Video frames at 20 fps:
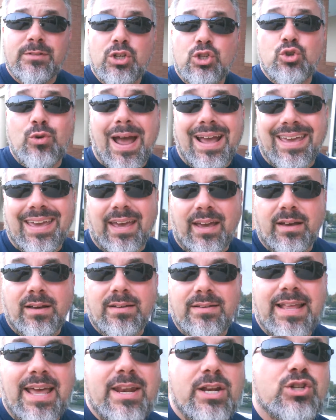tracking,
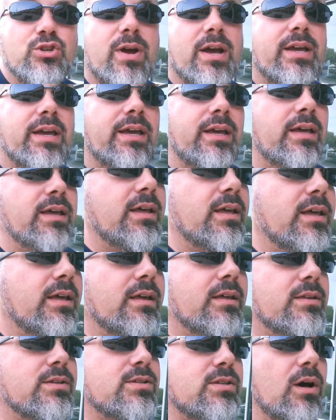data tracking.
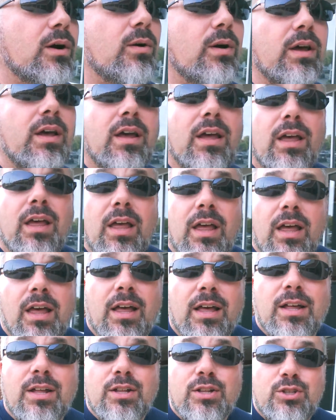So
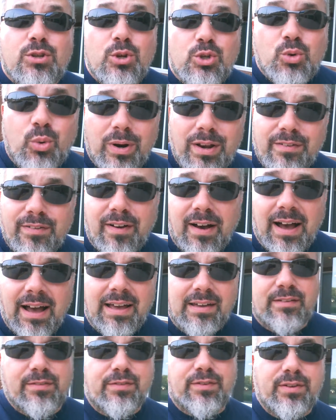
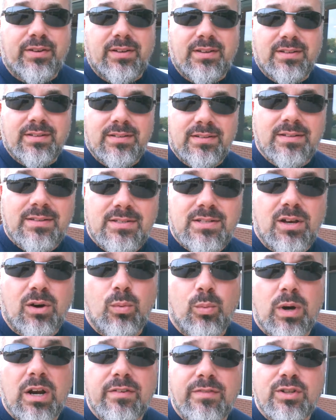225. So
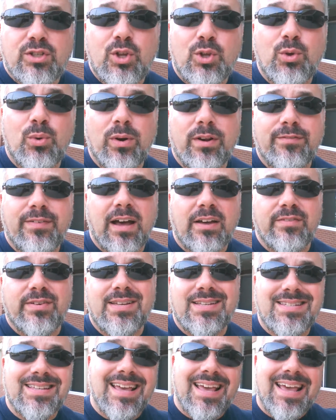whatever 225
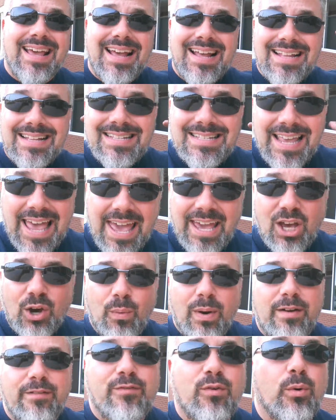is, take
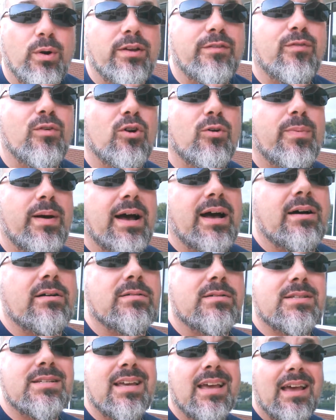away 44
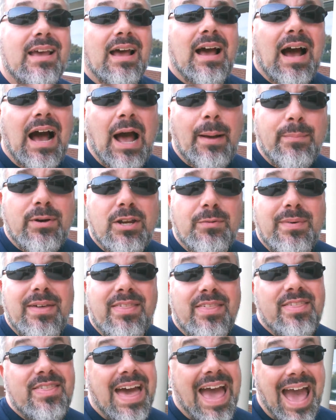pounds. I'm going to be
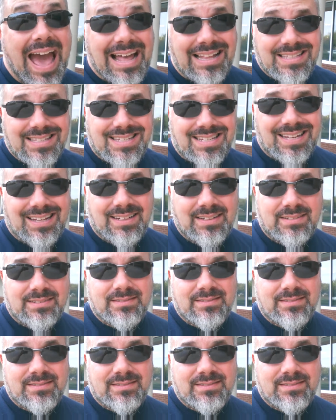that